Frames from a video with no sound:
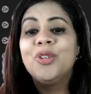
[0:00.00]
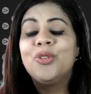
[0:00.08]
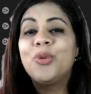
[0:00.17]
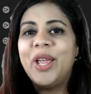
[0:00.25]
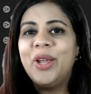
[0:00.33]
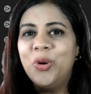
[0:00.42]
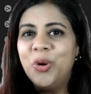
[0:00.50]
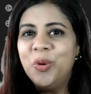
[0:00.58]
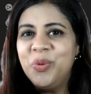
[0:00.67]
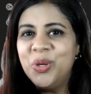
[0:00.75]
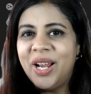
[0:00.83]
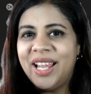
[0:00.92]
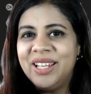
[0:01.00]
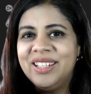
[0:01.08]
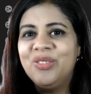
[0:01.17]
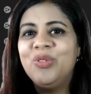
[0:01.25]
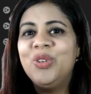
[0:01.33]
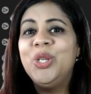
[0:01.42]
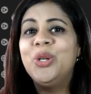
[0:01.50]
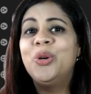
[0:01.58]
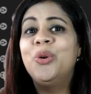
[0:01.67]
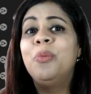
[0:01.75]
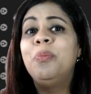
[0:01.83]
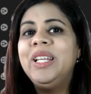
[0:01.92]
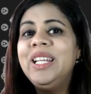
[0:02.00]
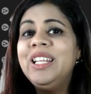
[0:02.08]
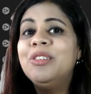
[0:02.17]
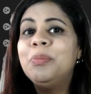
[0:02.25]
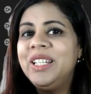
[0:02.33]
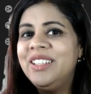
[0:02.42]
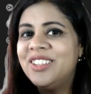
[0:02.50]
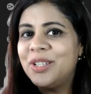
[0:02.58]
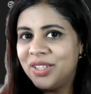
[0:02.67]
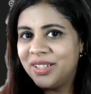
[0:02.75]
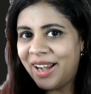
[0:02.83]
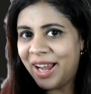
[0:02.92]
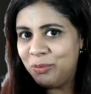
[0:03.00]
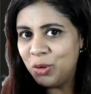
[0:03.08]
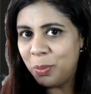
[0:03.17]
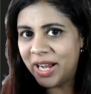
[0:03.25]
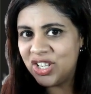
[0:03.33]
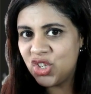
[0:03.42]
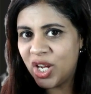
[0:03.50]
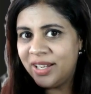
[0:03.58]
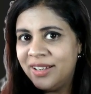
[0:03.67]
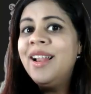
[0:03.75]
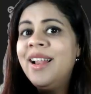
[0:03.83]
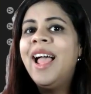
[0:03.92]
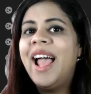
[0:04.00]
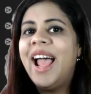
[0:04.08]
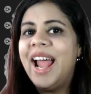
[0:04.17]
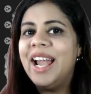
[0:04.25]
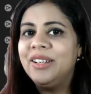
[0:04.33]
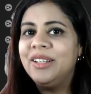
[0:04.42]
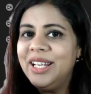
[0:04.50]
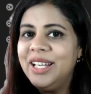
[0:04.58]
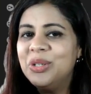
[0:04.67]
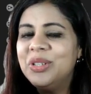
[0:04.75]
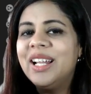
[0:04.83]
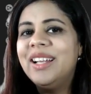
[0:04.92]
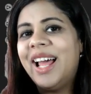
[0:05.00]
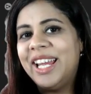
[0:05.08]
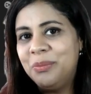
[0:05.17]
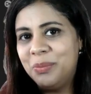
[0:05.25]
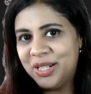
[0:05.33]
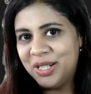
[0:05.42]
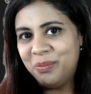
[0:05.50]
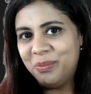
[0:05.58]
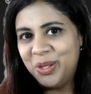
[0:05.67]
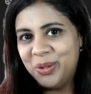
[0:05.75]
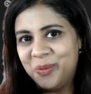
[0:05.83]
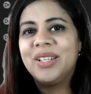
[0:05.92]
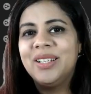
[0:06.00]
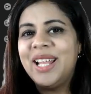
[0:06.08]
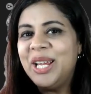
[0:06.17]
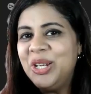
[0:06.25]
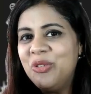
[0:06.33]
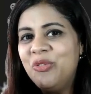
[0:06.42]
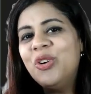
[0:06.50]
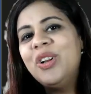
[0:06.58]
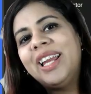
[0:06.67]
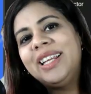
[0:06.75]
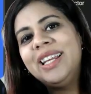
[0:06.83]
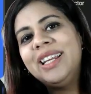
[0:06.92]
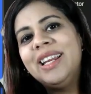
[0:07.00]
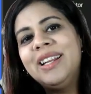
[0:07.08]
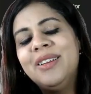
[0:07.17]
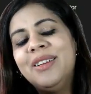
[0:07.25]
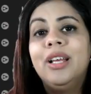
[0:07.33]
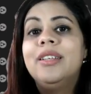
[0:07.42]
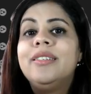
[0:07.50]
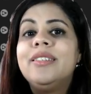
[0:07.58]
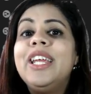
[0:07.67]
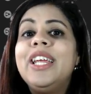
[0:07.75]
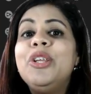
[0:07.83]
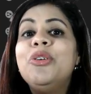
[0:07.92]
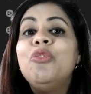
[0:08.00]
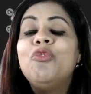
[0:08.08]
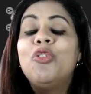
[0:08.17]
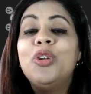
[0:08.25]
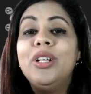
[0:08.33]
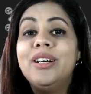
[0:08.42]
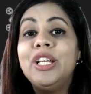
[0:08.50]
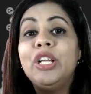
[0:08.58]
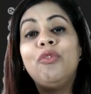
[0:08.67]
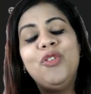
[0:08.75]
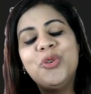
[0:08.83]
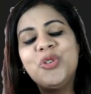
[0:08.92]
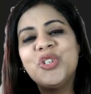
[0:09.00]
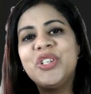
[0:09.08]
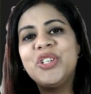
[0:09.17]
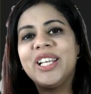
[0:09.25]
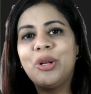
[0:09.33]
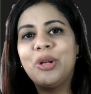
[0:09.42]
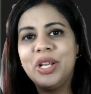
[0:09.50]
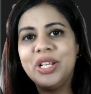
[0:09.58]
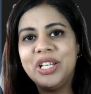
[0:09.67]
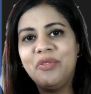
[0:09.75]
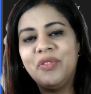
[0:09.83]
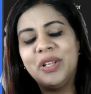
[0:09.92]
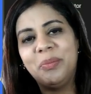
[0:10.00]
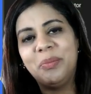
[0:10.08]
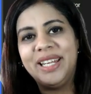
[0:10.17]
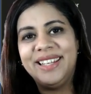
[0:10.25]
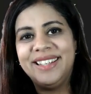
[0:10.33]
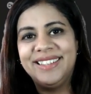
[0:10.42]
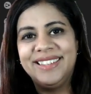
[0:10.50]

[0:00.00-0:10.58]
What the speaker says: So I hope you like this video. Please subscribe to my channel and click on the like button below. Thank you for liking it. Stay tuned for learning future technology with me.